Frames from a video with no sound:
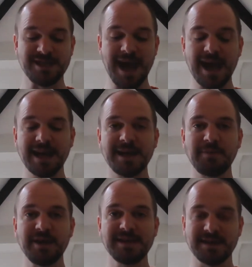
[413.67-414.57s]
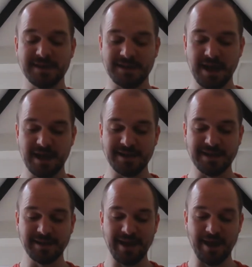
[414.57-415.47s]
tiny pieces
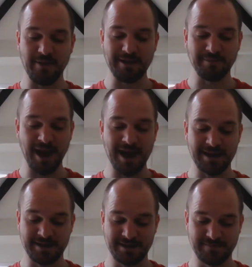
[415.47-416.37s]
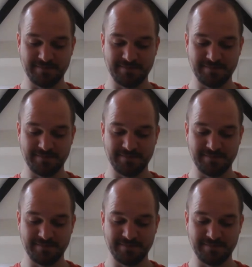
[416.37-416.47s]
until they went blind.